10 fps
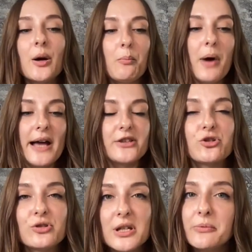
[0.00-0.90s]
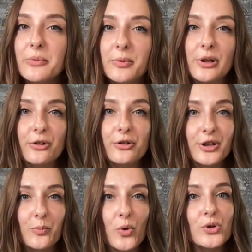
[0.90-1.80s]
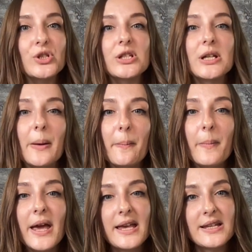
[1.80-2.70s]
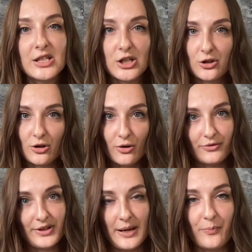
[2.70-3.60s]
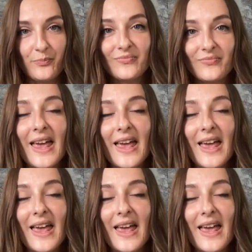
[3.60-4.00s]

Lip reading: But today we will learn the most basic of them.